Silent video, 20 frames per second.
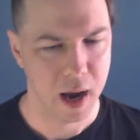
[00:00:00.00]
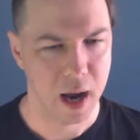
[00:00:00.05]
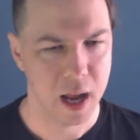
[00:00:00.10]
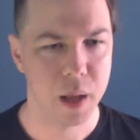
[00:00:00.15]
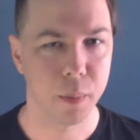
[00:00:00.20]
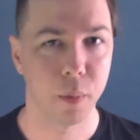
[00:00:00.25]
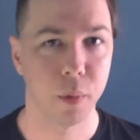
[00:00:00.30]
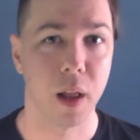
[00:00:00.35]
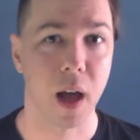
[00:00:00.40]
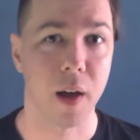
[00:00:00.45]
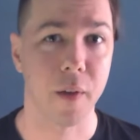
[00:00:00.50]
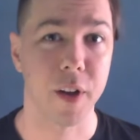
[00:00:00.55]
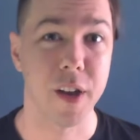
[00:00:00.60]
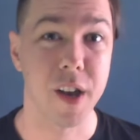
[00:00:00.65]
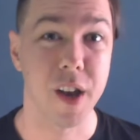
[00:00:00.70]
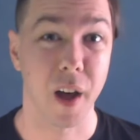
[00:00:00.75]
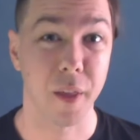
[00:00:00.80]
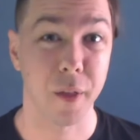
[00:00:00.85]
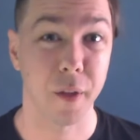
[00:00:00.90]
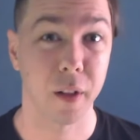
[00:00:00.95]
and then we'll have
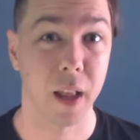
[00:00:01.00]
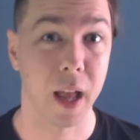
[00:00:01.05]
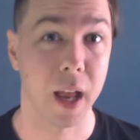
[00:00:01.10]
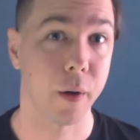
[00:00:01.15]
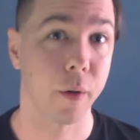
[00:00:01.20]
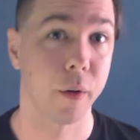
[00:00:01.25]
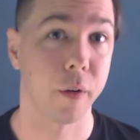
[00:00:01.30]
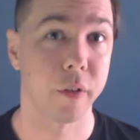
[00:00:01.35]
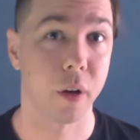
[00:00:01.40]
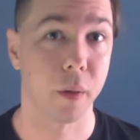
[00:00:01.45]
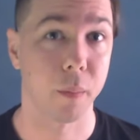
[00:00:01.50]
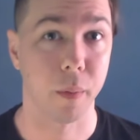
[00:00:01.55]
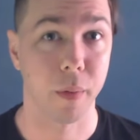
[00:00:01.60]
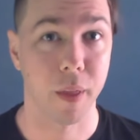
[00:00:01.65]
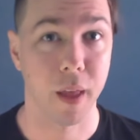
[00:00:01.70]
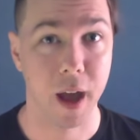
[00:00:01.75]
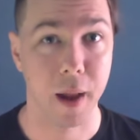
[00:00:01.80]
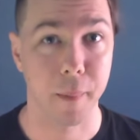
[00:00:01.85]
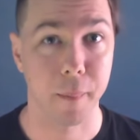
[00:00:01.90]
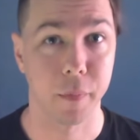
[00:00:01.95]
another layer on top of
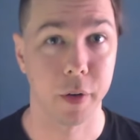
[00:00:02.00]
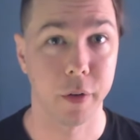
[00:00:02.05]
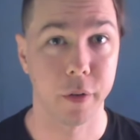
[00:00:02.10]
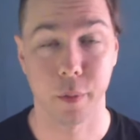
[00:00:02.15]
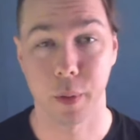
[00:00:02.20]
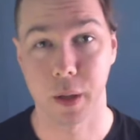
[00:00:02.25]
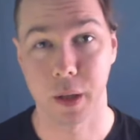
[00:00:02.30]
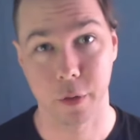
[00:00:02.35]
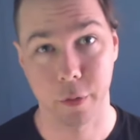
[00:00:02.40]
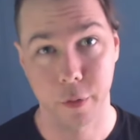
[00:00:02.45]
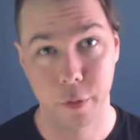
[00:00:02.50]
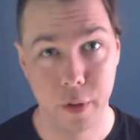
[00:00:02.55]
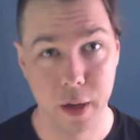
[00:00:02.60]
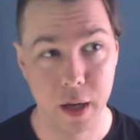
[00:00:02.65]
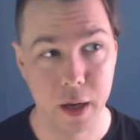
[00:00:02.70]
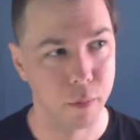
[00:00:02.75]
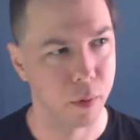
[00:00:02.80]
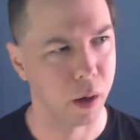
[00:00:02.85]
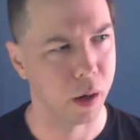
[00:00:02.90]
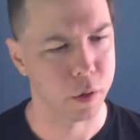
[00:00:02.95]
that doing
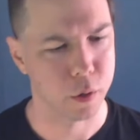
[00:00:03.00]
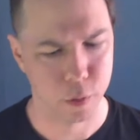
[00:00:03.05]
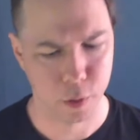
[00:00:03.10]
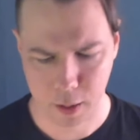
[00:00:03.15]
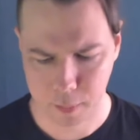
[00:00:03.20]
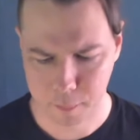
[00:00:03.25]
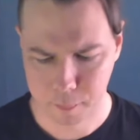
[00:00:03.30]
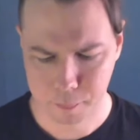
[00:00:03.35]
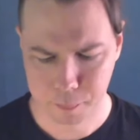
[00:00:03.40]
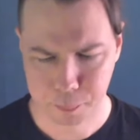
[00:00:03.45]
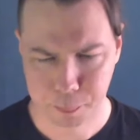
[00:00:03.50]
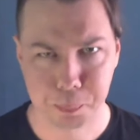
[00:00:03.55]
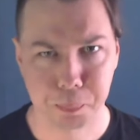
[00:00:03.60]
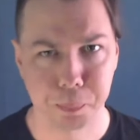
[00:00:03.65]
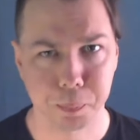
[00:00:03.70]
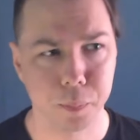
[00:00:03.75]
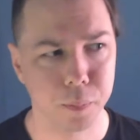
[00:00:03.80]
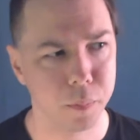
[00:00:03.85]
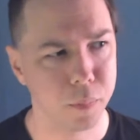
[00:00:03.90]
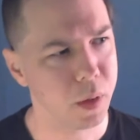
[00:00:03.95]
2D rendering.
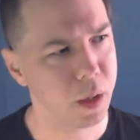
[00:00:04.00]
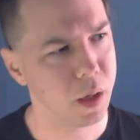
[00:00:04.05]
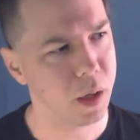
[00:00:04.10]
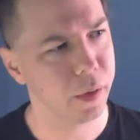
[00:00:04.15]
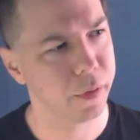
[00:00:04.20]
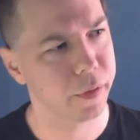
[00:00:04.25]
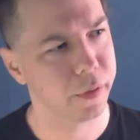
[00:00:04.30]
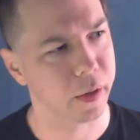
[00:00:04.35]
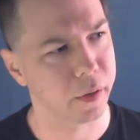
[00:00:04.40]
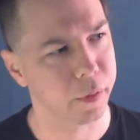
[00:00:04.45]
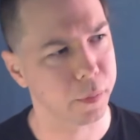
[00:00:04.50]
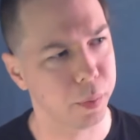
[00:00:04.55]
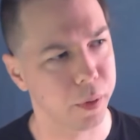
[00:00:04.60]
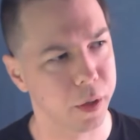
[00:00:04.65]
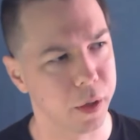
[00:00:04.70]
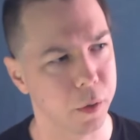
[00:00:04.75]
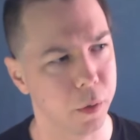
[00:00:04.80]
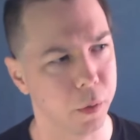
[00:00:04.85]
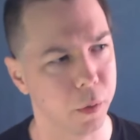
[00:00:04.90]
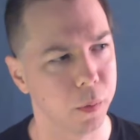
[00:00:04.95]
So that's
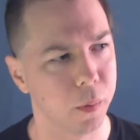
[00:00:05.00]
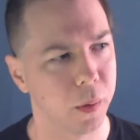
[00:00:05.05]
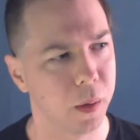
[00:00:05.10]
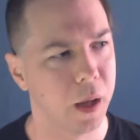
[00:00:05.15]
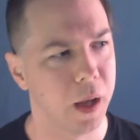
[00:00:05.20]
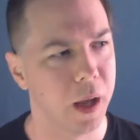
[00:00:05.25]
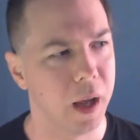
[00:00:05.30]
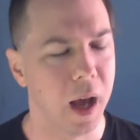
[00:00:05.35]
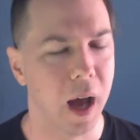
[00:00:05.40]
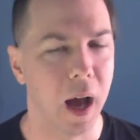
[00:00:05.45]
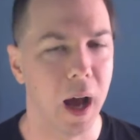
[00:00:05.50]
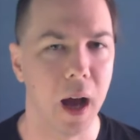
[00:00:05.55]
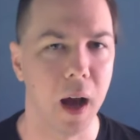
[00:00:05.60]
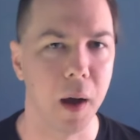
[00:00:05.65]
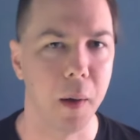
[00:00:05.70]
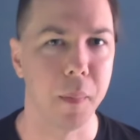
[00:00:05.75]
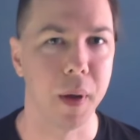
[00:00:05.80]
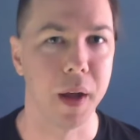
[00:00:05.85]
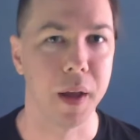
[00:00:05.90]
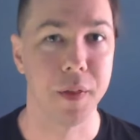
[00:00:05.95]
pretty cool.
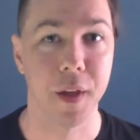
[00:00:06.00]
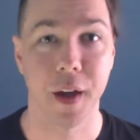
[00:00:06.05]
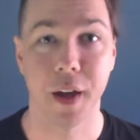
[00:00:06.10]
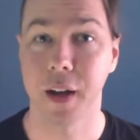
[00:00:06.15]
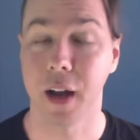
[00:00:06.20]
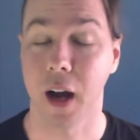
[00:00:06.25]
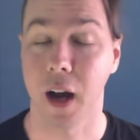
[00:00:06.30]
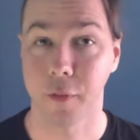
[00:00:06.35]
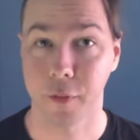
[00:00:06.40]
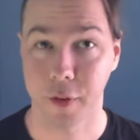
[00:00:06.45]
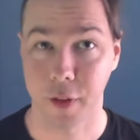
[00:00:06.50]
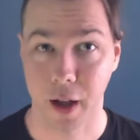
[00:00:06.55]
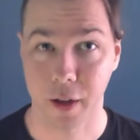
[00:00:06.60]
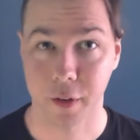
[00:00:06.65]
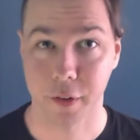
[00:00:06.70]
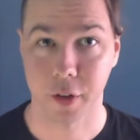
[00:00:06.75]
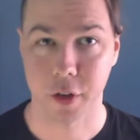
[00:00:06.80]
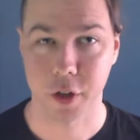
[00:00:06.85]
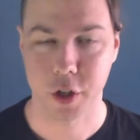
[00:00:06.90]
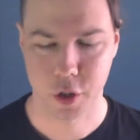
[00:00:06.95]
And then after
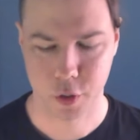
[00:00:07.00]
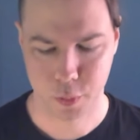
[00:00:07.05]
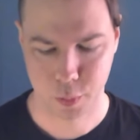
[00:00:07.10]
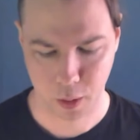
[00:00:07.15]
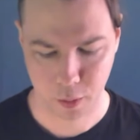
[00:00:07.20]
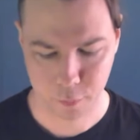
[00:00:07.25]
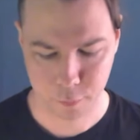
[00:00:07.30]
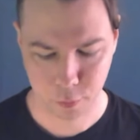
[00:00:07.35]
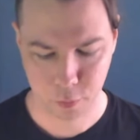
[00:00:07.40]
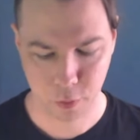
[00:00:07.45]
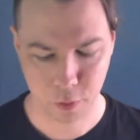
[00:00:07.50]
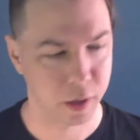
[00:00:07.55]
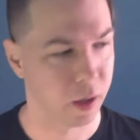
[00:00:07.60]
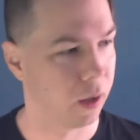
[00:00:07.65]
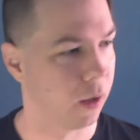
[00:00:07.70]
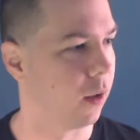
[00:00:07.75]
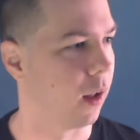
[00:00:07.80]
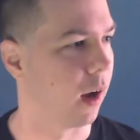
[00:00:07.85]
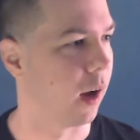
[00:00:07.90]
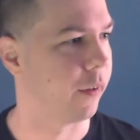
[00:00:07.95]
that, session 12, we'll look
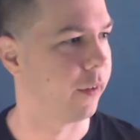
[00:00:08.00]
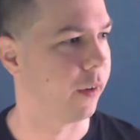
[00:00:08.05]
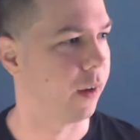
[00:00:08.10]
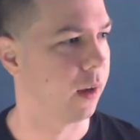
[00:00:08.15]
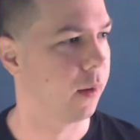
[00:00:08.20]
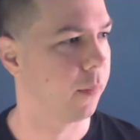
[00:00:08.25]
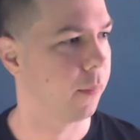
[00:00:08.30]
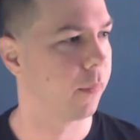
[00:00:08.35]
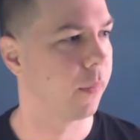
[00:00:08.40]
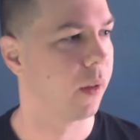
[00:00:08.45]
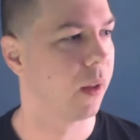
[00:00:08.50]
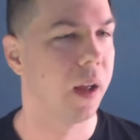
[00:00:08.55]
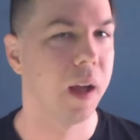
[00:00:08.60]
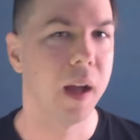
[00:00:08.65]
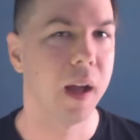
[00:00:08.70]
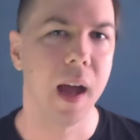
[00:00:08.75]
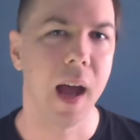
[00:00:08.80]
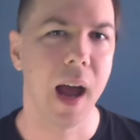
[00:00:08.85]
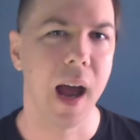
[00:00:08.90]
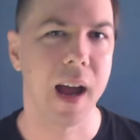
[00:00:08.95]
at lighting.
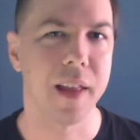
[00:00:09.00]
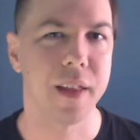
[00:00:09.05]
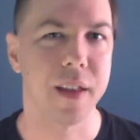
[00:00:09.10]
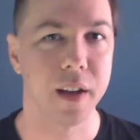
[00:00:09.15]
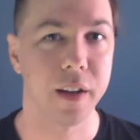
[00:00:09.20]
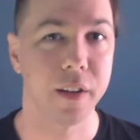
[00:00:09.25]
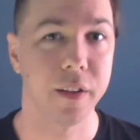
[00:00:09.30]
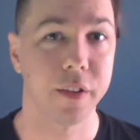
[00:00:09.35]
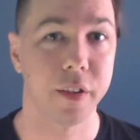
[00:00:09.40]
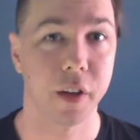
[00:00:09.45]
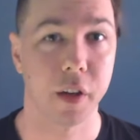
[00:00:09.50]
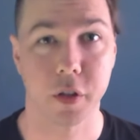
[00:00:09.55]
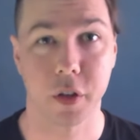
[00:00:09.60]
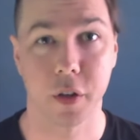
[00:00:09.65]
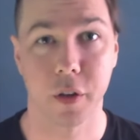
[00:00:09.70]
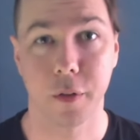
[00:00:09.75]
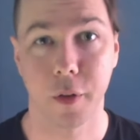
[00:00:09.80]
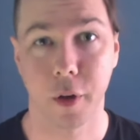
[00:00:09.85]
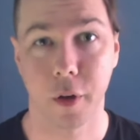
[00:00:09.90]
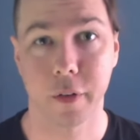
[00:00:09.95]
And then in
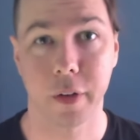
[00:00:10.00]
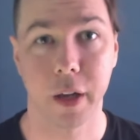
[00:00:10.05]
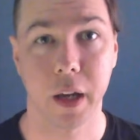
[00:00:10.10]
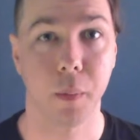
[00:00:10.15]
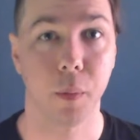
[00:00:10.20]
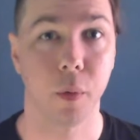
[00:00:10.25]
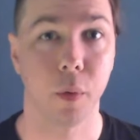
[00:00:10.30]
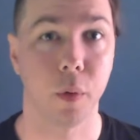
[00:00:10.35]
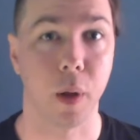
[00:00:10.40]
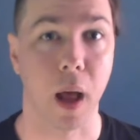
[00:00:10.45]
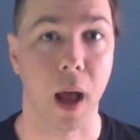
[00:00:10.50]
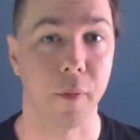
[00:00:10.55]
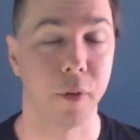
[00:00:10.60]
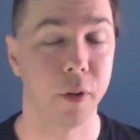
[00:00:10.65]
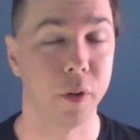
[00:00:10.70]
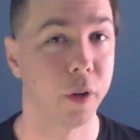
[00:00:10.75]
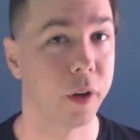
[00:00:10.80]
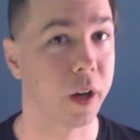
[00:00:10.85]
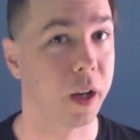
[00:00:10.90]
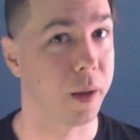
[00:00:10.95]
session 13, we'll have
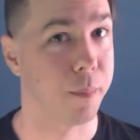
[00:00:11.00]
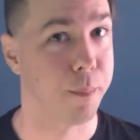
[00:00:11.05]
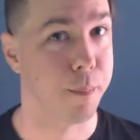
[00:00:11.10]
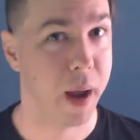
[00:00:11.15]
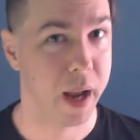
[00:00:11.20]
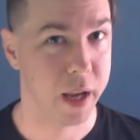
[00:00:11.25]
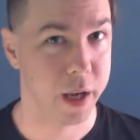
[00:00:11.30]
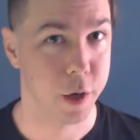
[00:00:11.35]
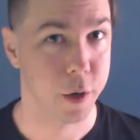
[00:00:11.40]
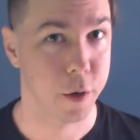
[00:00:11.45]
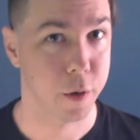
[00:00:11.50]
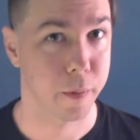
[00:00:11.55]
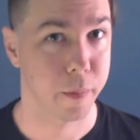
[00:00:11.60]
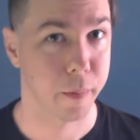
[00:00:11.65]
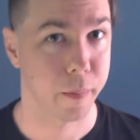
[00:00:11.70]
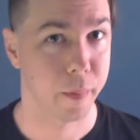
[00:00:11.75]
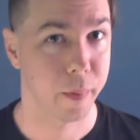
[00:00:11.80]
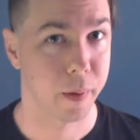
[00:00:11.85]
a look at a menu.